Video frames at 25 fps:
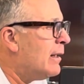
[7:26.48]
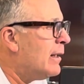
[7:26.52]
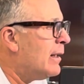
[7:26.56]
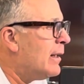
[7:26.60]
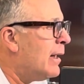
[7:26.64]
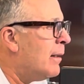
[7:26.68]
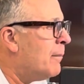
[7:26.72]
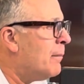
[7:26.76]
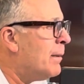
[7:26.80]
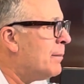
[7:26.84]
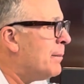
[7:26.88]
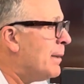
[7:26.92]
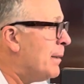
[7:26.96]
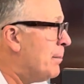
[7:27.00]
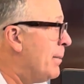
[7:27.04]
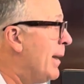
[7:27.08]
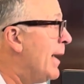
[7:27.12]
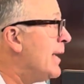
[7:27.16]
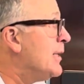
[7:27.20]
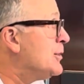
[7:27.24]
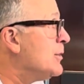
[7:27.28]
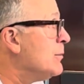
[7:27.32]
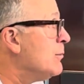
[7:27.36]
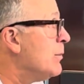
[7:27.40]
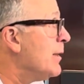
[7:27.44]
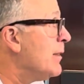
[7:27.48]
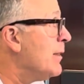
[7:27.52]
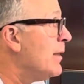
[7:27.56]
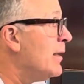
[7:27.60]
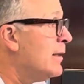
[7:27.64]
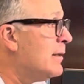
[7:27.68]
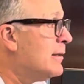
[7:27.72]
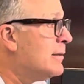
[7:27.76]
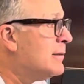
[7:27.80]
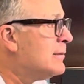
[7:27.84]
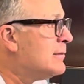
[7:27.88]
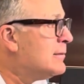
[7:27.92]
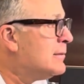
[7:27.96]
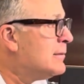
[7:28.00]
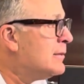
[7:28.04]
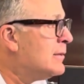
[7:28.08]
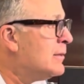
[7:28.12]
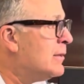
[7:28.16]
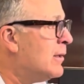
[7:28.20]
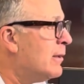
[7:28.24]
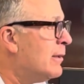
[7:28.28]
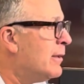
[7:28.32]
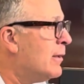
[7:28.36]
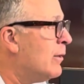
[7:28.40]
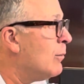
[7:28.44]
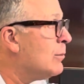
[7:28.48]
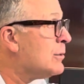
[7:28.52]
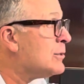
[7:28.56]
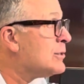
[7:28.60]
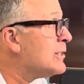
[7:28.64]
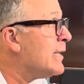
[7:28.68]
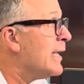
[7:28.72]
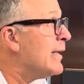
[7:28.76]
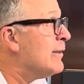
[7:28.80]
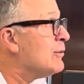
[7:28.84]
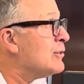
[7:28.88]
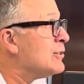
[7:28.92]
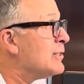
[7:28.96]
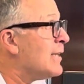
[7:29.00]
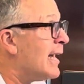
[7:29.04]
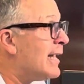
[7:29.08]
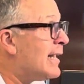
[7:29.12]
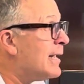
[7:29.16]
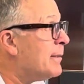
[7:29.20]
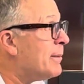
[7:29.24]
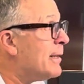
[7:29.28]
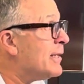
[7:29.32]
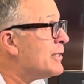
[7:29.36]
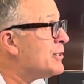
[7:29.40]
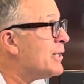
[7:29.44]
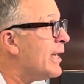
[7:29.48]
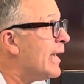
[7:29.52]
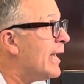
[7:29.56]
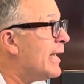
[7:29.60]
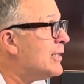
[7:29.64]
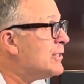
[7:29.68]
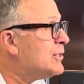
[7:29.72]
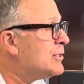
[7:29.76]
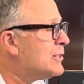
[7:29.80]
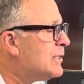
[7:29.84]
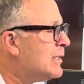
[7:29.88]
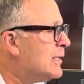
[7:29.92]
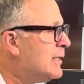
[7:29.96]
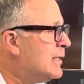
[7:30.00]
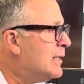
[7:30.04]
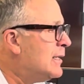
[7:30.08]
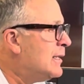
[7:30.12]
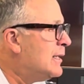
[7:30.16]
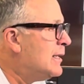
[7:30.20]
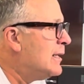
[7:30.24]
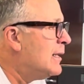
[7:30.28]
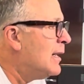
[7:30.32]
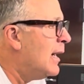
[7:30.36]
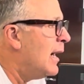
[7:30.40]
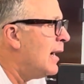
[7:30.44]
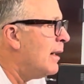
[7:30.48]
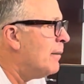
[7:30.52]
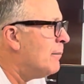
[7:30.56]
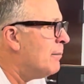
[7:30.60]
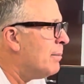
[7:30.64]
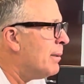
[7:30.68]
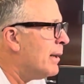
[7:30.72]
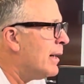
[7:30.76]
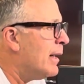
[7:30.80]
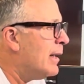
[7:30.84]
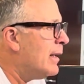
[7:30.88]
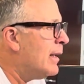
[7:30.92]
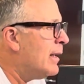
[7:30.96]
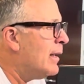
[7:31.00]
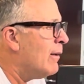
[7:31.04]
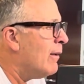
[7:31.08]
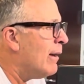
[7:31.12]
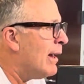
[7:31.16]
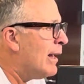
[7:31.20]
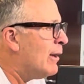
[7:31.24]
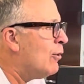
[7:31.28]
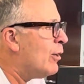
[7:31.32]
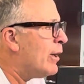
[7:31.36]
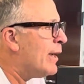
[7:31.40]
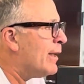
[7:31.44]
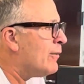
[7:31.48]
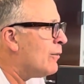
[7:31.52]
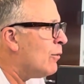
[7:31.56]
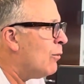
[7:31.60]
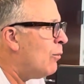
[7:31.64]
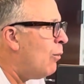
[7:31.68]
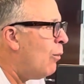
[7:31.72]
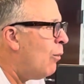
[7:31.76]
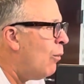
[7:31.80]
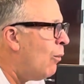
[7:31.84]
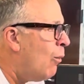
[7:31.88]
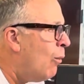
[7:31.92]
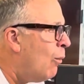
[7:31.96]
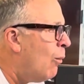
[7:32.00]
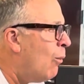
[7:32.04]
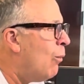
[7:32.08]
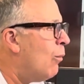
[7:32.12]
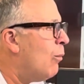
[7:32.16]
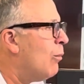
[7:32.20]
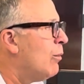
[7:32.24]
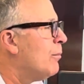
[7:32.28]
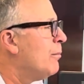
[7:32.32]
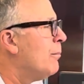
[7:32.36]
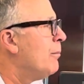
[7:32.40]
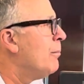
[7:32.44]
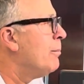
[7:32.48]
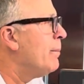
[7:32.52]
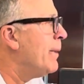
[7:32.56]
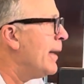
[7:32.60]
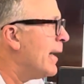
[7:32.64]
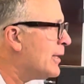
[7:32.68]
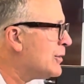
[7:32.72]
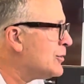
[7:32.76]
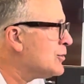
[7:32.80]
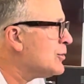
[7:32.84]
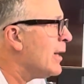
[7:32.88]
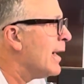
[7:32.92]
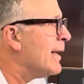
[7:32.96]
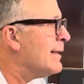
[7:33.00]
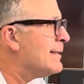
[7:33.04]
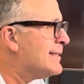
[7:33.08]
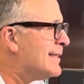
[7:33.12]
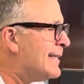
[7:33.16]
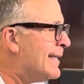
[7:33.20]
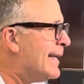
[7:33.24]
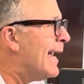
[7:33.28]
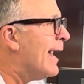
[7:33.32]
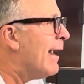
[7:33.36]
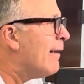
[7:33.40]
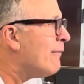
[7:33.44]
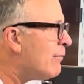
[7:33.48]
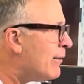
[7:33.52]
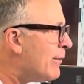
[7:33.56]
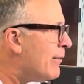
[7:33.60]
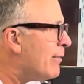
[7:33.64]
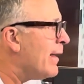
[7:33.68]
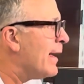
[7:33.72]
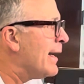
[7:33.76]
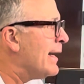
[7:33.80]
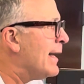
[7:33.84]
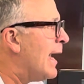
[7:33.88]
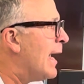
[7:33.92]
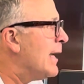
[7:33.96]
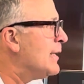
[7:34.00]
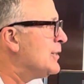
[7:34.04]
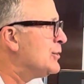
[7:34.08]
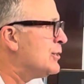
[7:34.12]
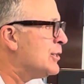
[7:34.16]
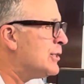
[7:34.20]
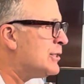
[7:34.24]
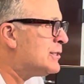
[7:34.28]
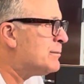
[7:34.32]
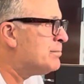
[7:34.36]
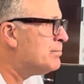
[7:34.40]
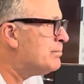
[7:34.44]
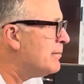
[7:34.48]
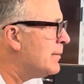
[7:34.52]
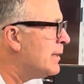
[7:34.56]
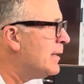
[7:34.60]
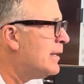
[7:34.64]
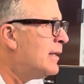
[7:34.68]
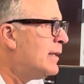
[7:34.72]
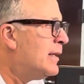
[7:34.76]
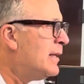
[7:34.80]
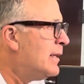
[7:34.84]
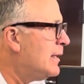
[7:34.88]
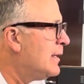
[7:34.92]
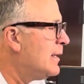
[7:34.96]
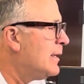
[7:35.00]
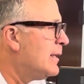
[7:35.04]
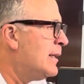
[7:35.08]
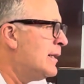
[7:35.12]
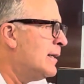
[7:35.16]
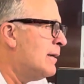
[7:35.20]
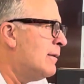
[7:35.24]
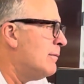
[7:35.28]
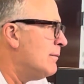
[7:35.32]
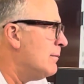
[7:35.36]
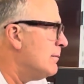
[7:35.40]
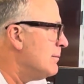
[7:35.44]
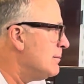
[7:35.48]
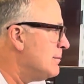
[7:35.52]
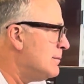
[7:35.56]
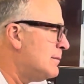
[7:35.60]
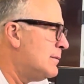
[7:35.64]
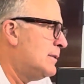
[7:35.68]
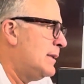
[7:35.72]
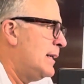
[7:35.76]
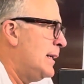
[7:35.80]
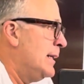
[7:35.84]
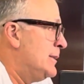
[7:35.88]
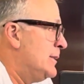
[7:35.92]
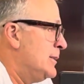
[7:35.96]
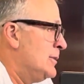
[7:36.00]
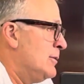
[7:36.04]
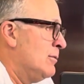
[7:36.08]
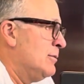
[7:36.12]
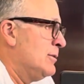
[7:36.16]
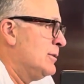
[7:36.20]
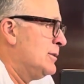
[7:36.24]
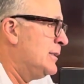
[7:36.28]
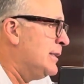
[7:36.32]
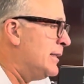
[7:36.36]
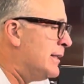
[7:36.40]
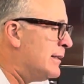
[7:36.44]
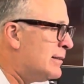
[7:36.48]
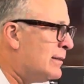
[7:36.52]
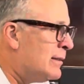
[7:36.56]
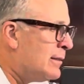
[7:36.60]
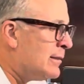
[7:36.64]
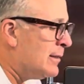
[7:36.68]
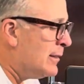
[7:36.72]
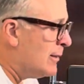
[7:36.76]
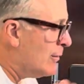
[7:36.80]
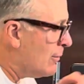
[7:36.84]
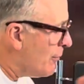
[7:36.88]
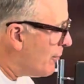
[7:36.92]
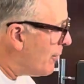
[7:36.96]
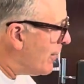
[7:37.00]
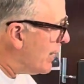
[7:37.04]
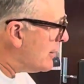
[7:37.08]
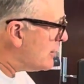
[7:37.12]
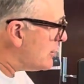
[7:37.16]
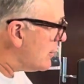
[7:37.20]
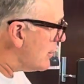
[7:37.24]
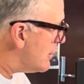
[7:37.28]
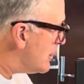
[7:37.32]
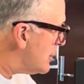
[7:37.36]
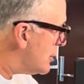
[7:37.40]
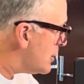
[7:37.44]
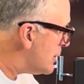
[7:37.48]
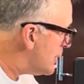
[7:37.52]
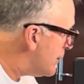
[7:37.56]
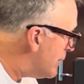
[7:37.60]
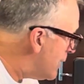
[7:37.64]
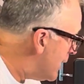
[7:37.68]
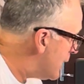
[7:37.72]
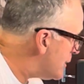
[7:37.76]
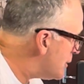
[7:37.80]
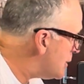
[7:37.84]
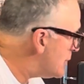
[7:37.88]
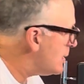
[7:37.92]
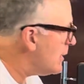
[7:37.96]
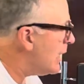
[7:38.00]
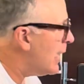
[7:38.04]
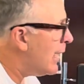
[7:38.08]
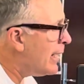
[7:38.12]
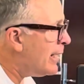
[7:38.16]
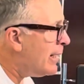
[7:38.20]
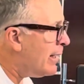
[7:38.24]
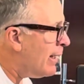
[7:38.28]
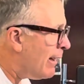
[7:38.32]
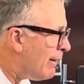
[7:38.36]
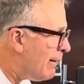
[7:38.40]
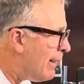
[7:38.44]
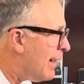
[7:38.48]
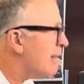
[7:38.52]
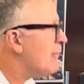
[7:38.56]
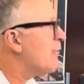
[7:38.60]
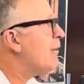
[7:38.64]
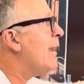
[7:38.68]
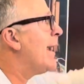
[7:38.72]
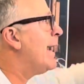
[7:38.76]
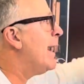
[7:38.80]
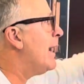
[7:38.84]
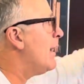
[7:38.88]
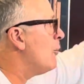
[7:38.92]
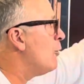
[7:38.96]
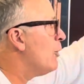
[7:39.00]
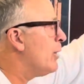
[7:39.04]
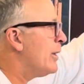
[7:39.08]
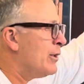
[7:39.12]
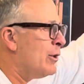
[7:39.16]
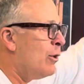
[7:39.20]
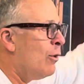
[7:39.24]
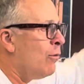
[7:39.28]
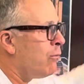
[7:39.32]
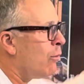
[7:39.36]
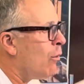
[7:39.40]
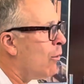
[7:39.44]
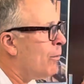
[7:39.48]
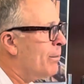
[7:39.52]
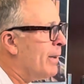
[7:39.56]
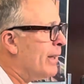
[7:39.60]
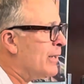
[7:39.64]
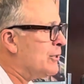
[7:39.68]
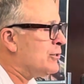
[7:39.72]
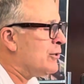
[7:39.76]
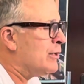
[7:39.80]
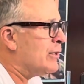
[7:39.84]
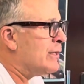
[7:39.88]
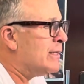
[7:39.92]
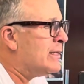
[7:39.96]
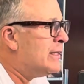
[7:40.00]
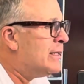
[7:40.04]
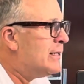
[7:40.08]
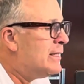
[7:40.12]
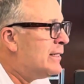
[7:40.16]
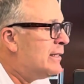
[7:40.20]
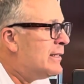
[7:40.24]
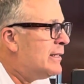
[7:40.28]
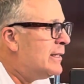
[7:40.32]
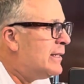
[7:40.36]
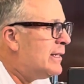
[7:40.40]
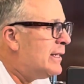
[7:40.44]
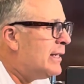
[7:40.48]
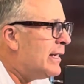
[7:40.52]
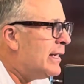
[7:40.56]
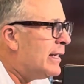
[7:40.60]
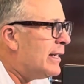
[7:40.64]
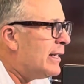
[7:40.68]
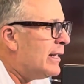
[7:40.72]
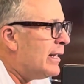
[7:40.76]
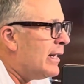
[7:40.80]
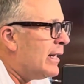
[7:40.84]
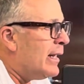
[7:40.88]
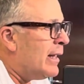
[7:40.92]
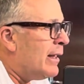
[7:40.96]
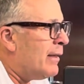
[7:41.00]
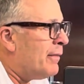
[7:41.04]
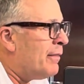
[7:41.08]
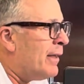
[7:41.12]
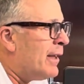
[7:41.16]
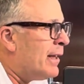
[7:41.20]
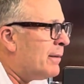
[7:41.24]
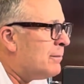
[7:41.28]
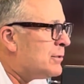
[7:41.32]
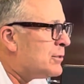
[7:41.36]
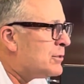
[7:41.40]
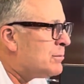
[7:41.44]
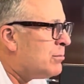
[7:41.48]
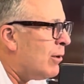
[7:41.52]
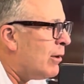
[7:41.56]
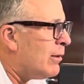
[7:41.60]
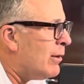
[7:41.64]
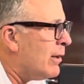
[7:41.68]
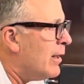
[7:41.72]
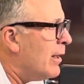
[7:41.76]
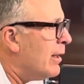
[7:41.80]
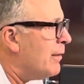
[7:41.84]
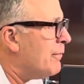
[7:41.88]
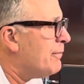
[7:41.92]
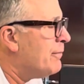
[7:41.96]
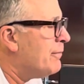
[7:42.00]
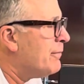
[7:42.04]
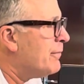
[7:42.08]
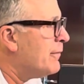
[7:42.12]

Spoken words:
I'm going to be patient with it. No one's saying there's not going to be a change. But, you know, I look at the whole picture. I see everything, not just, you know, I just don't see the little things or just this. Yeah, I got to look at the overall picture. And I think I'm smart enough